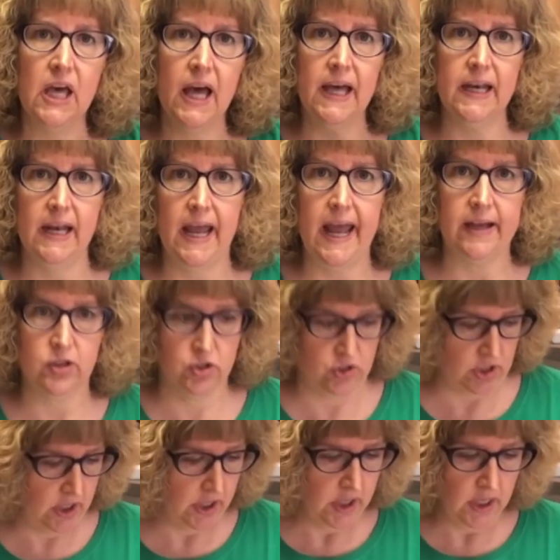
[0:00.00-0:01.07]
cut
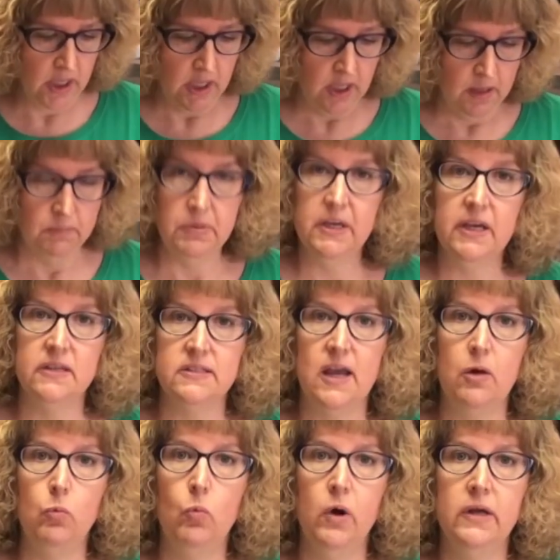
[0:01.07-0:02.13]
extra because I
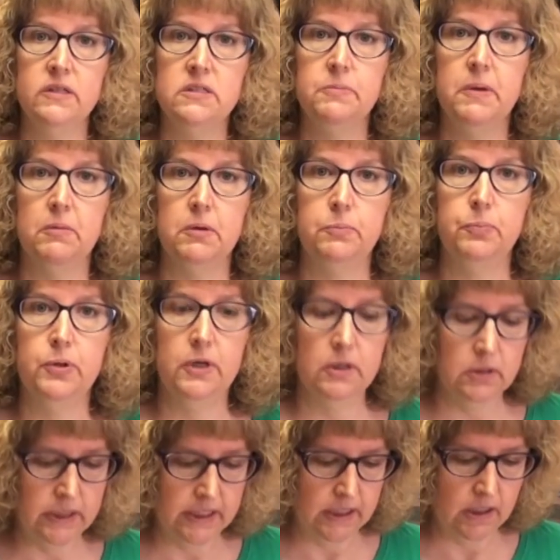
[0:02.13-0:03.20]
want to be able to put a
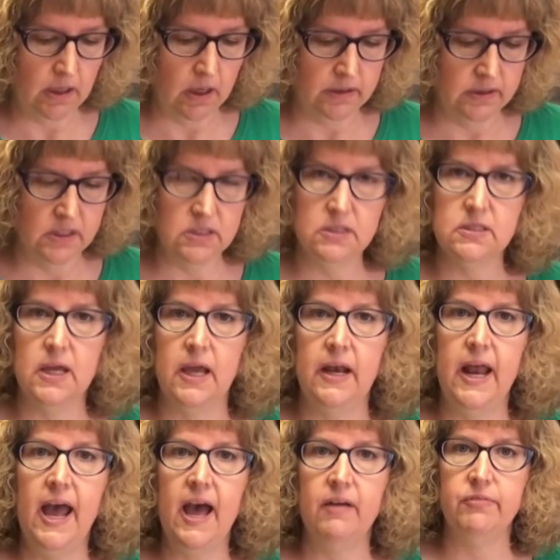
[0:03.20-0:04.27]
lid on this and
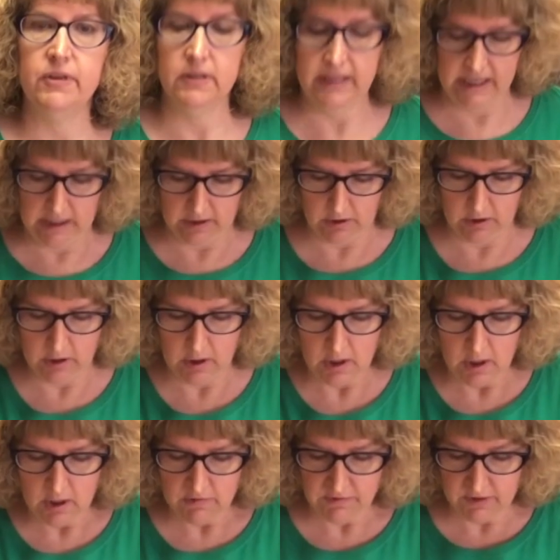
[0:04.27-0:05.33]
have it later
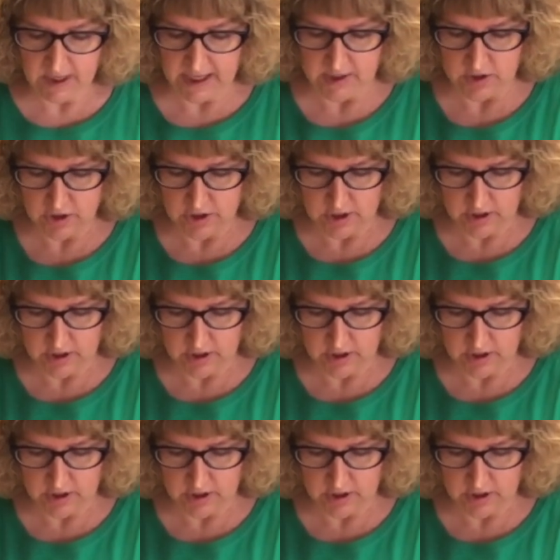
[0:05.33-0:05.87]
for lunch.